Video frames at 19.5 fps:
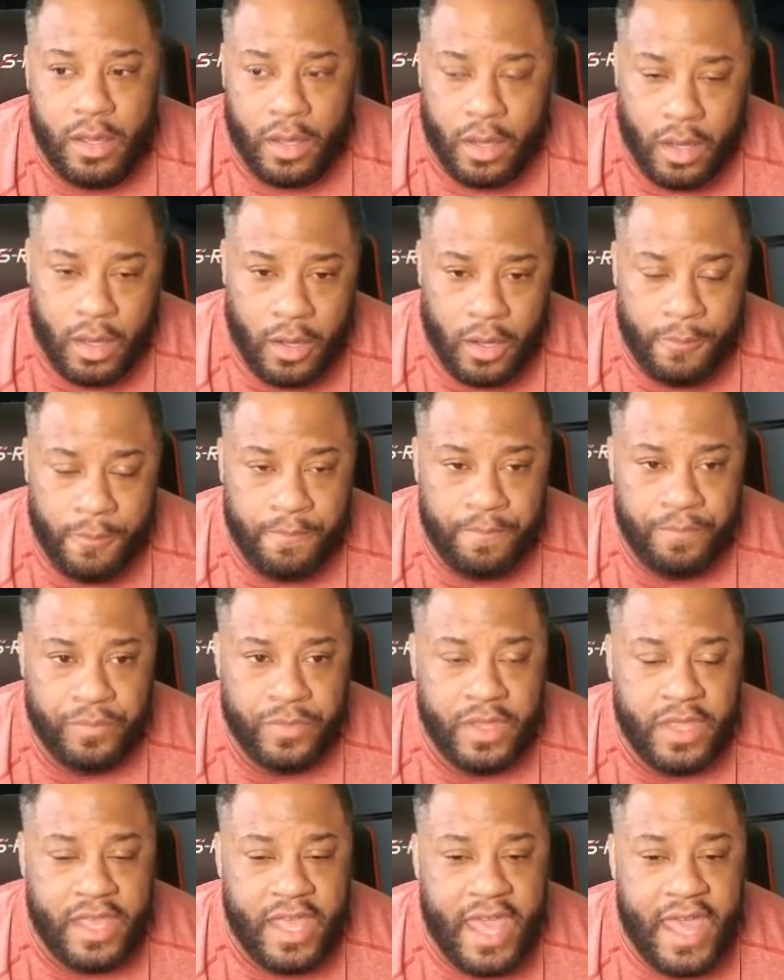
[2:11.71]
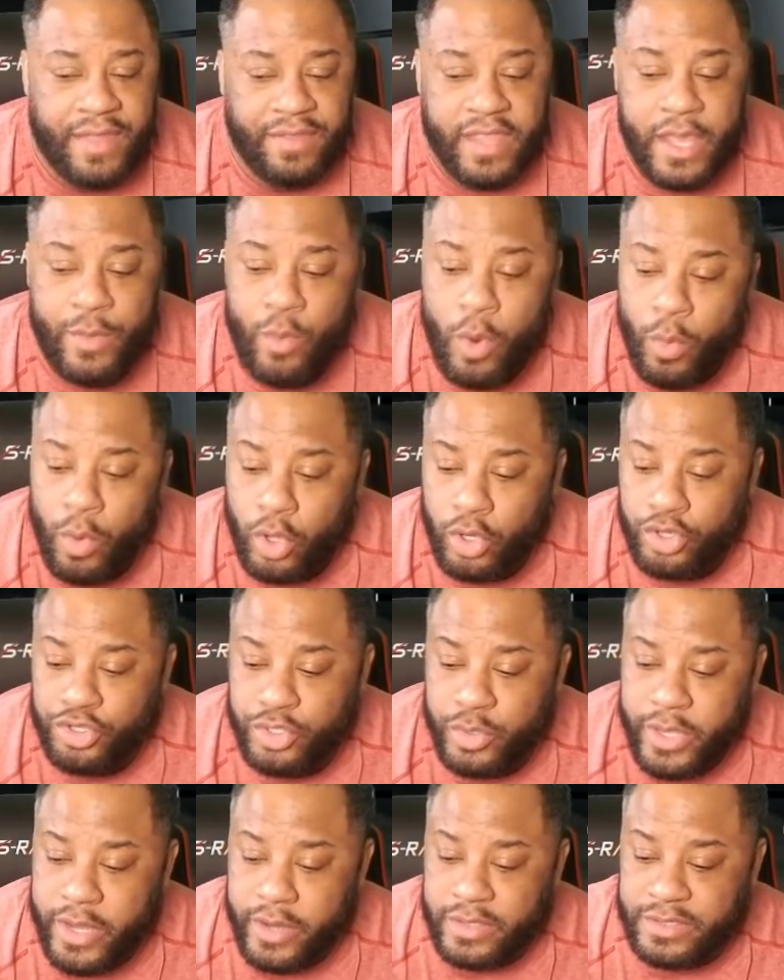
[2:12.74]
And then what we're going to
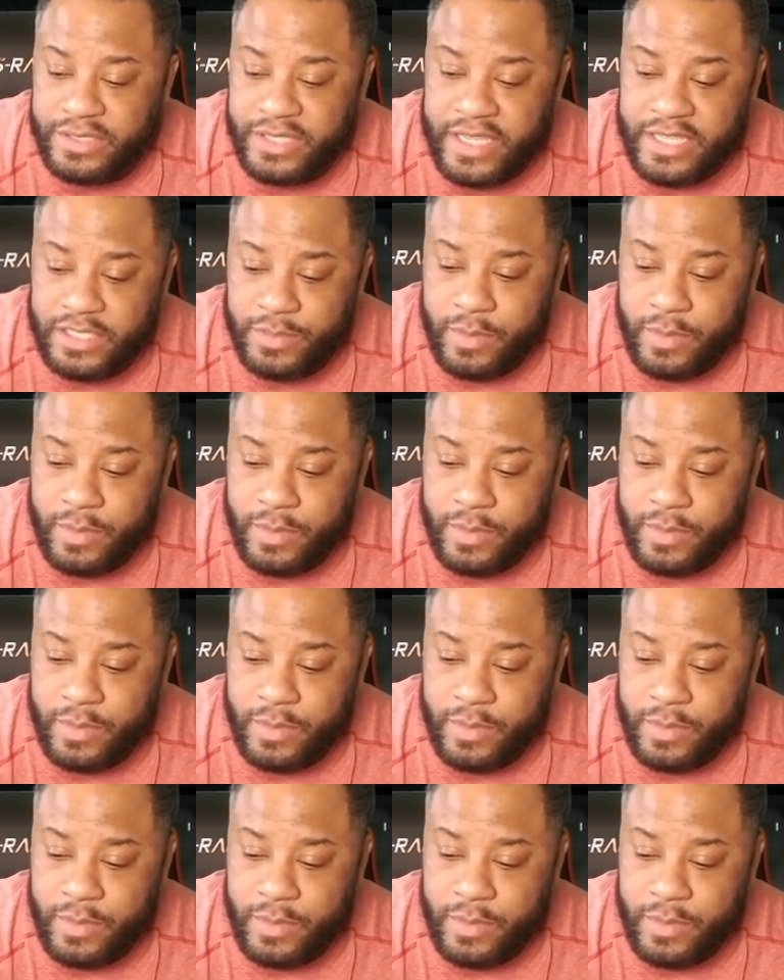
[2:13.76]
do here is this.